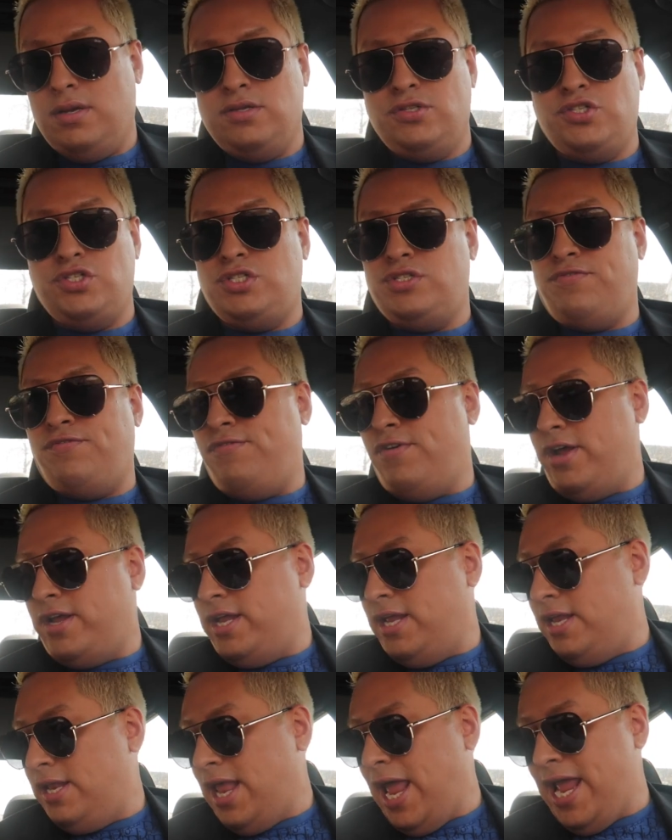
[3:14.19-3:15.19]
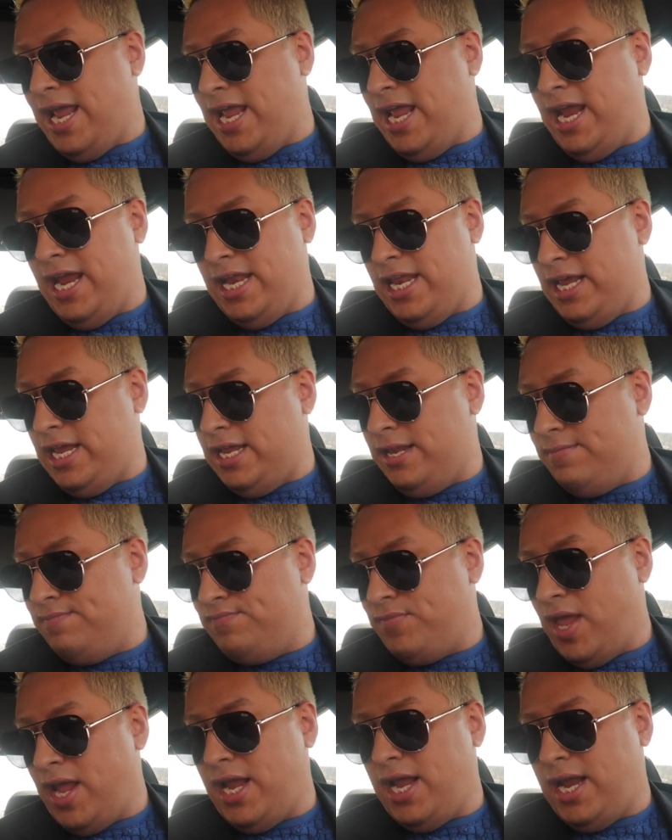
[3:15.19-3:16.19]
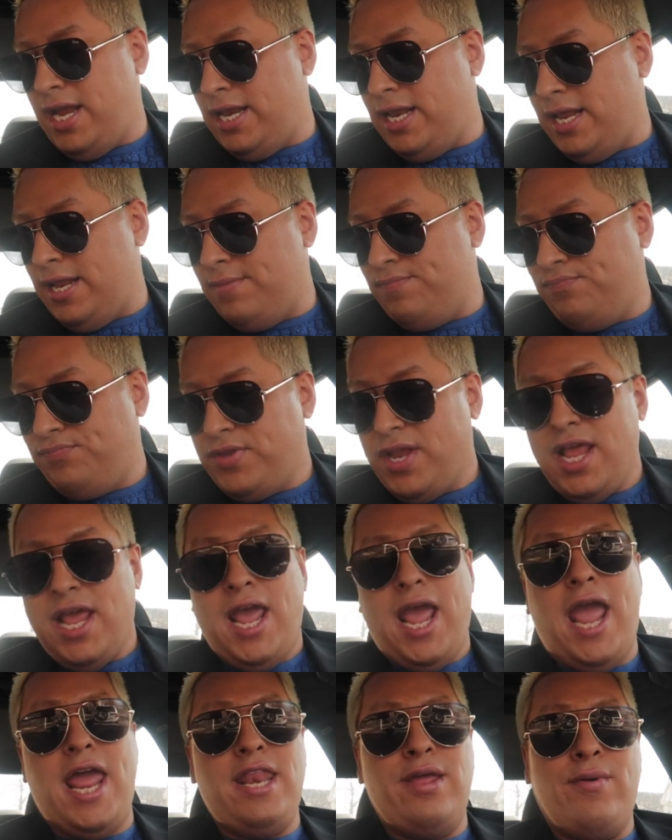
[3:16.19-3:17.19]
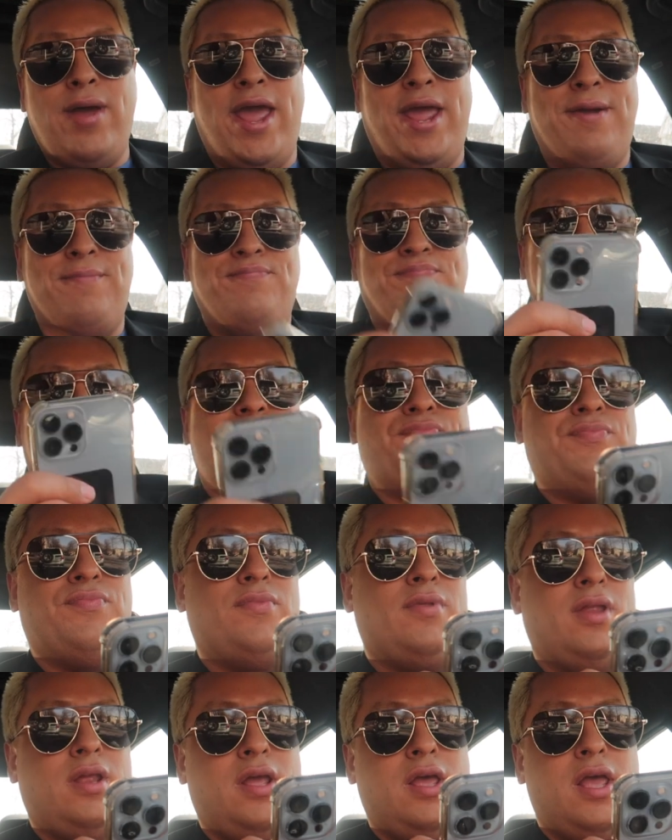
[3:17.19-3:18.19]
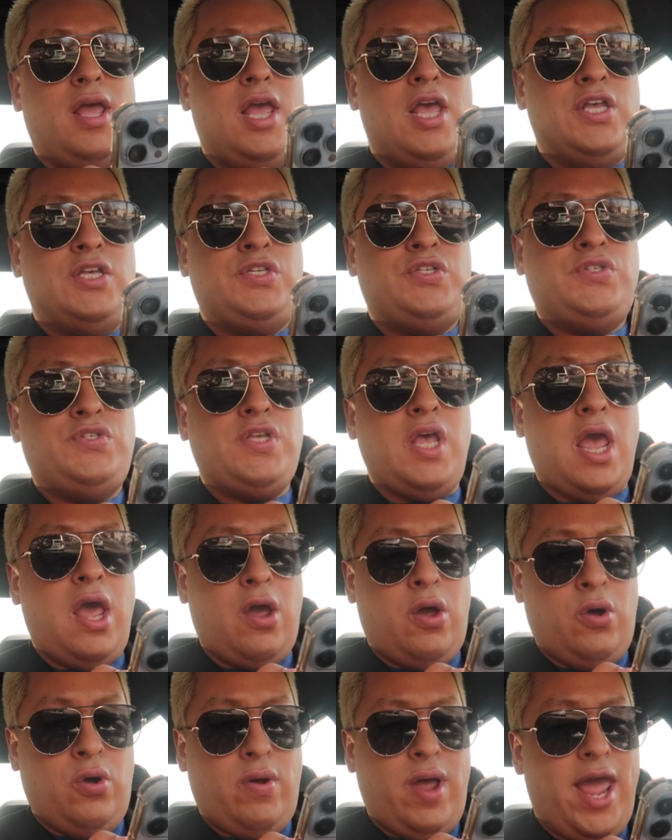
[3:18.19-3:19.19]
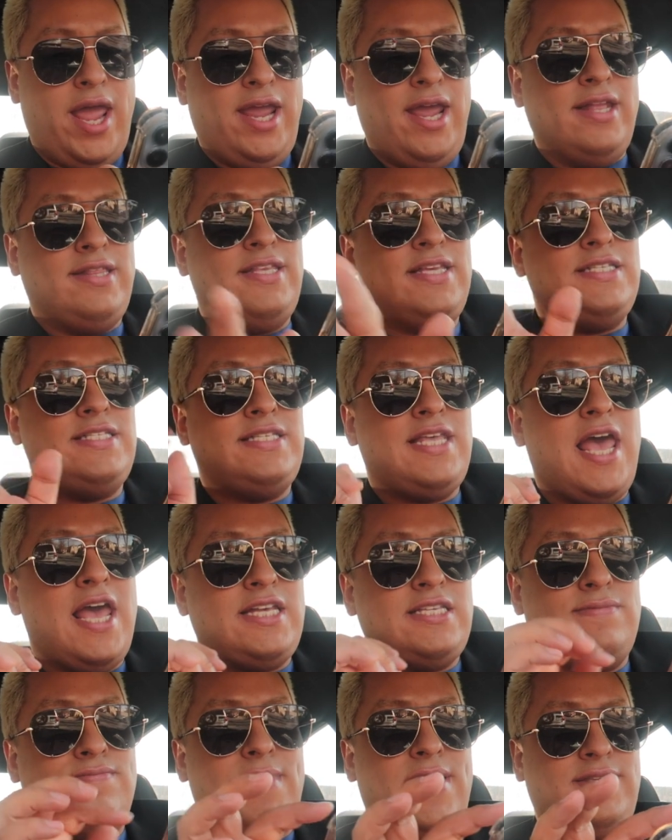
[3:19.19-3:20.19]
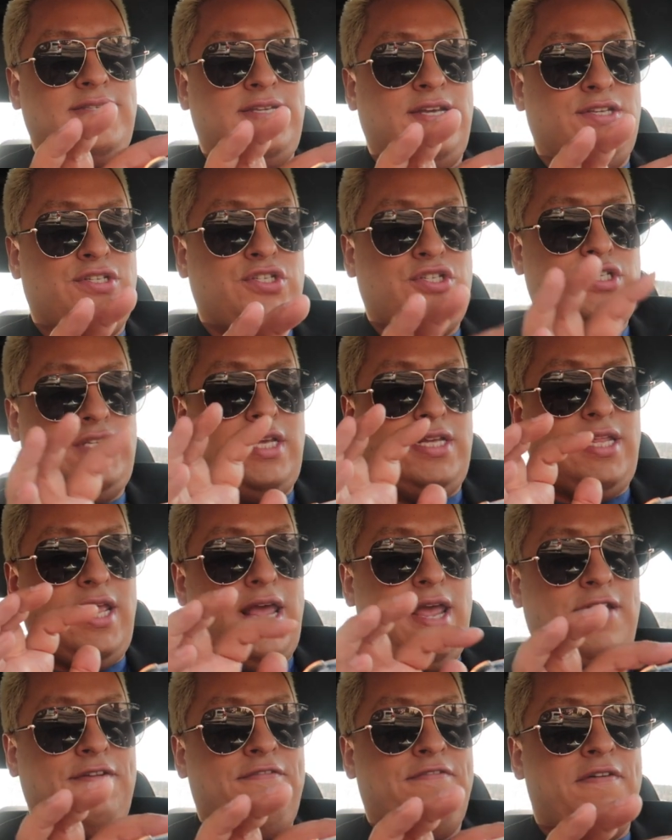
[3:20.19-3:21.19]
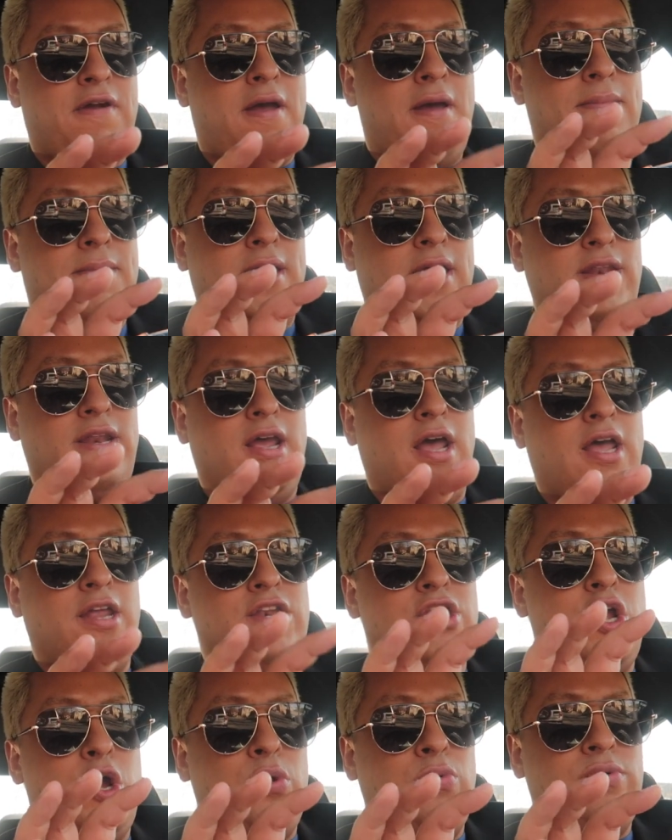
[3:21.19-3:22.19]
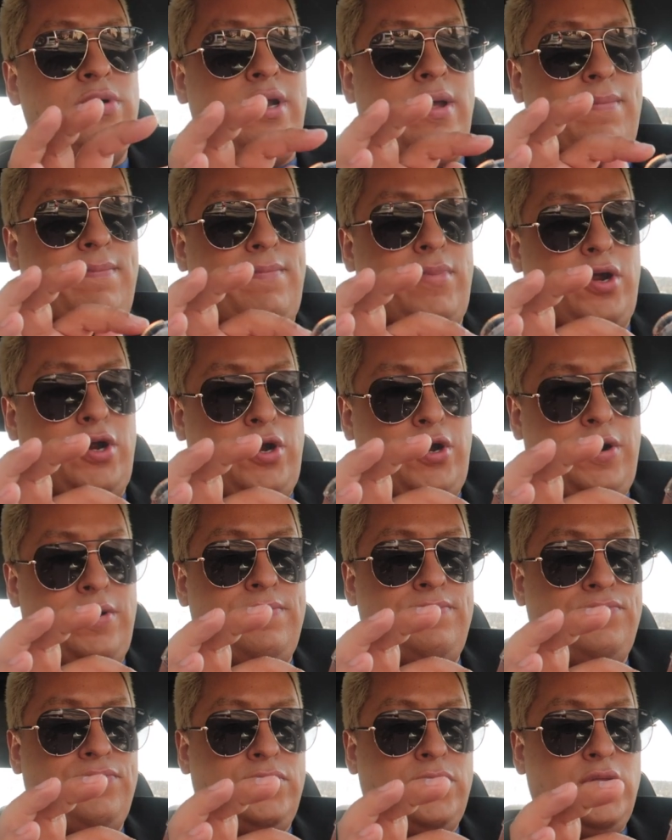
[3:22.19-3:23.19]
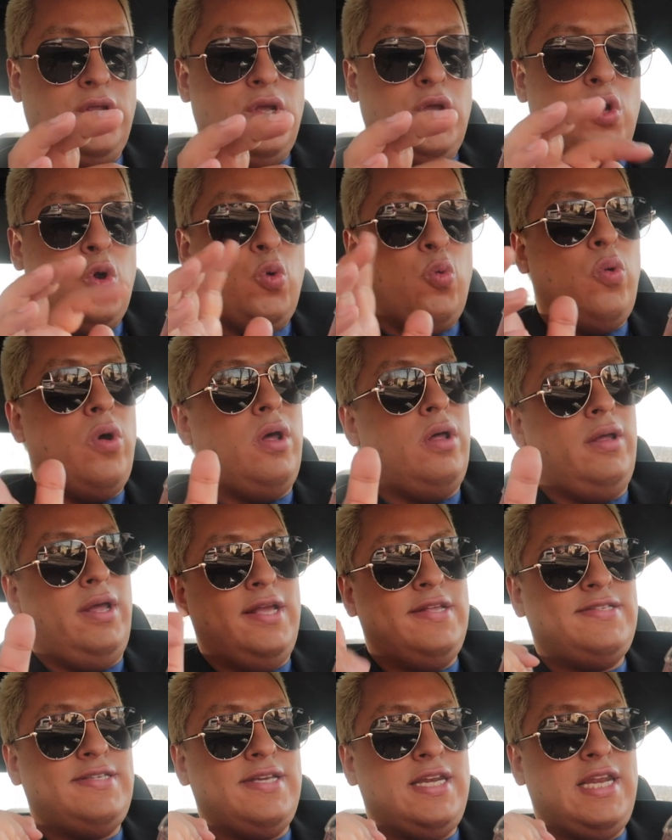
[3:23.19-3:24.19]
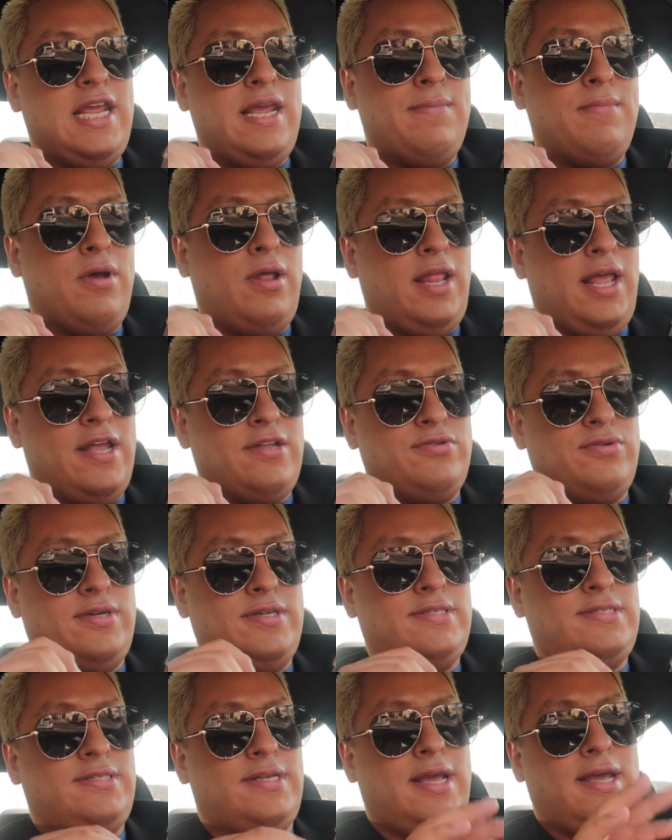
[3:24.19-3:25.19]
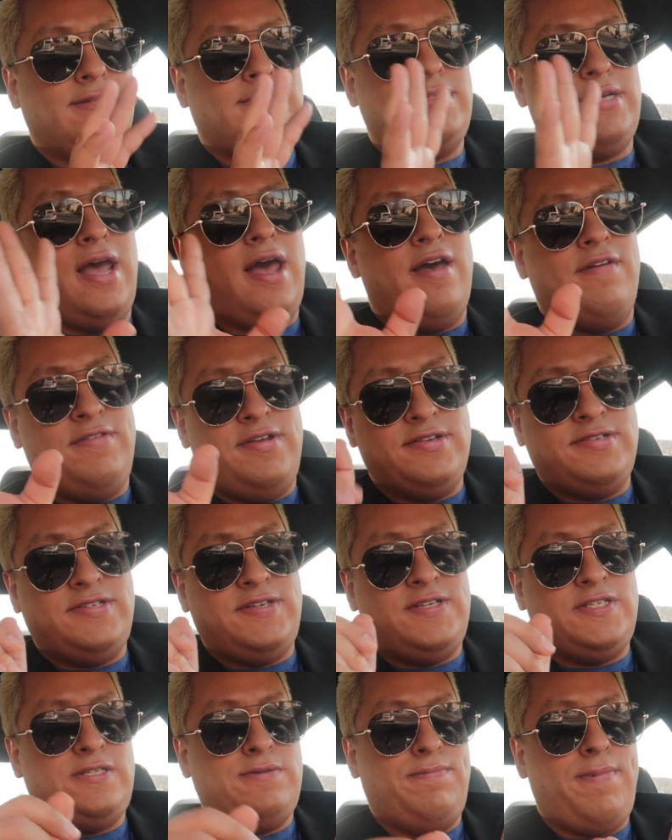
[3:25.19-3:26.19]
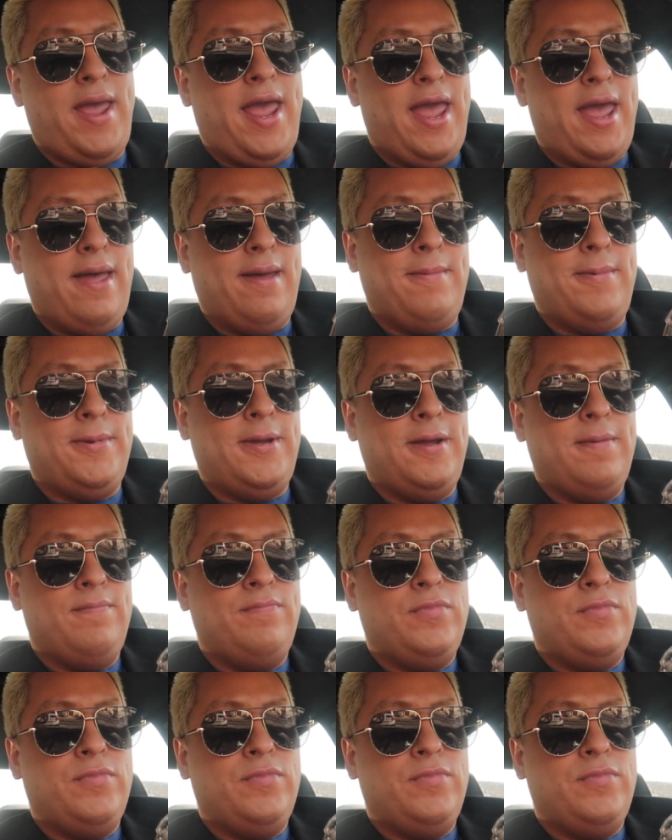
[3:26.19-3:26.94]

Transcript: Just fucking, I hate it. I hate it. Anyway. So, I get this text message today from an unknown number. Well, it's an email address that's obviously spam.